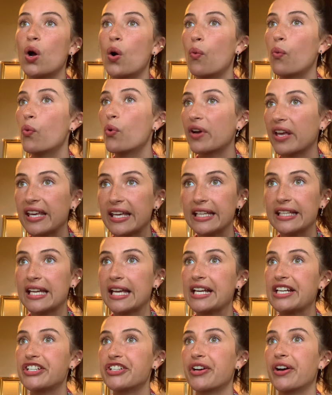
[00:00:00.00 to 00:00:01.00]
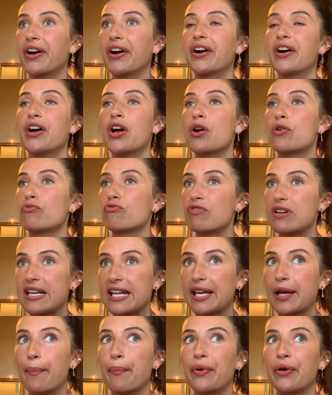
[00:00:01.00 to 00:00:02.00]
Walking in nature,
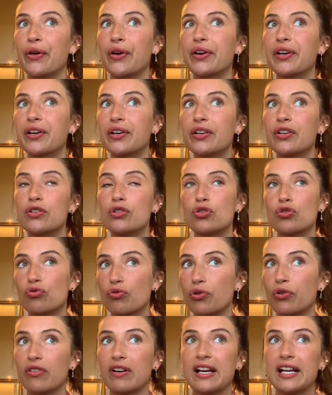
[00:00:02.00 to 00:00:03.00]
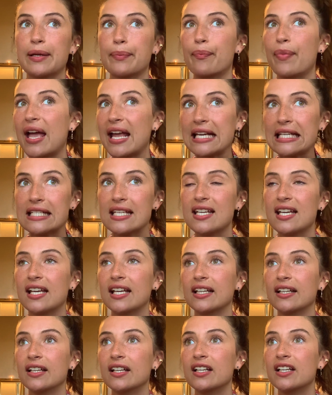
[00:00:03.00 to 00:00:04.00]
reading a book, drawing,
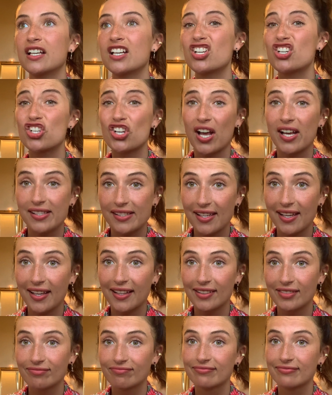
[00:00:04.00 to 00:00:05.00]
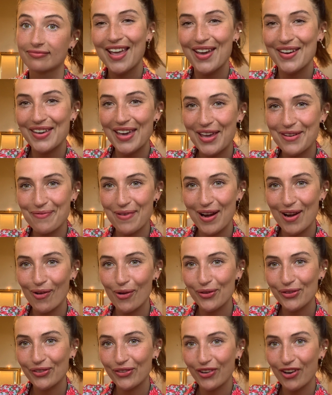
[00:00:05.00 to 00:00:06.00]
painting, chatting. Okay, my
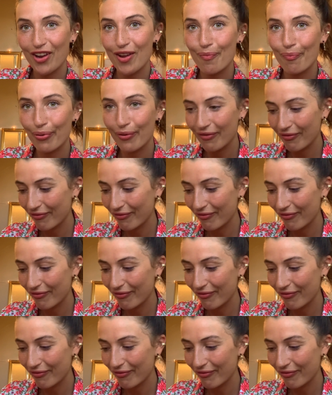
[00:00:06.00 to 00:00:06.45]
last tip.